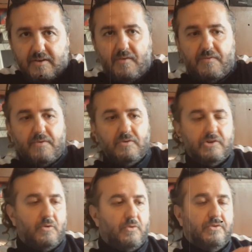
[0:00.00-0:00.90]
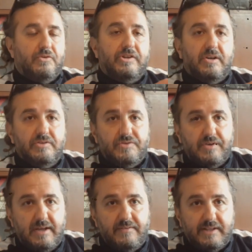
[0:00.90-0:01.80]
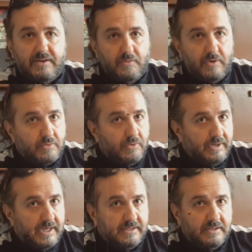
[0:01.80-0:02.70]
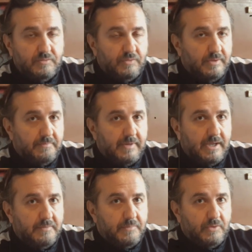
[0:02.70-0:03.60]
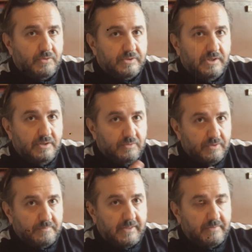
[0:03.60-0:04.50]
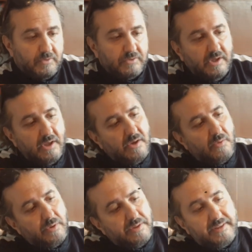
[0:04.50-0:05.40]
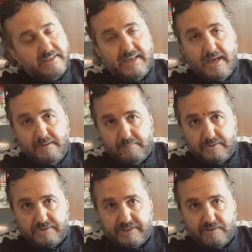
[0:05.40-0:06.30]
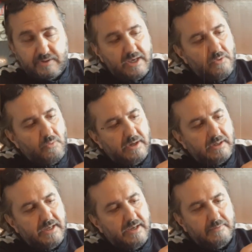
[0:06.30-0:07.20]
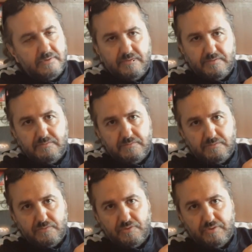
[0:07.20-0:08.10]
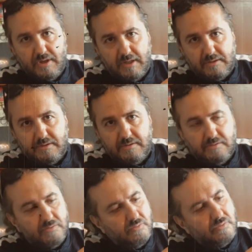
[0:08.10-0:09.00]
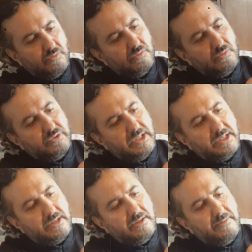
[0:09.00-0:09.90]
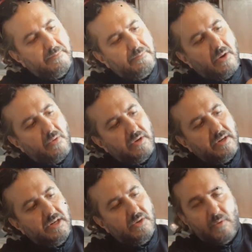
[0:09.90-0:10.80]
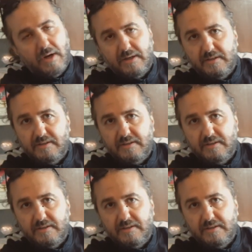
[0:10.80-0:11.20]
Of course, all those hard drives were connected to the main board, the motherboard, with cables. Okay, one cable to get to take power, and one